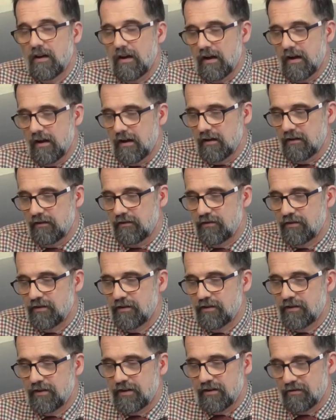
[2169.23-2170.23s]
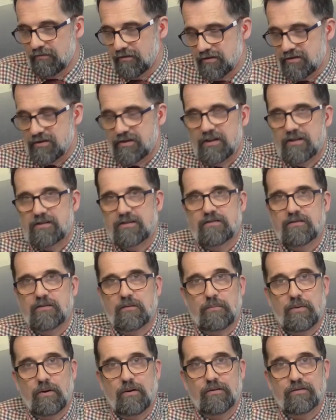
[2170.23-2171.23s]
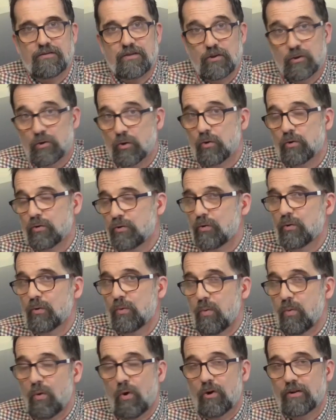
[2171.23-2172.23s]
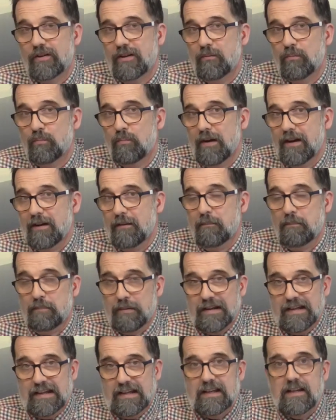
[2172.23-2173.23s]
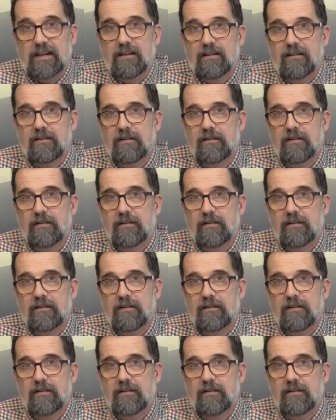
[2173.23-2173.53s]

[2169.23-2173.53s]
and the originators of the policy don't know what it might be,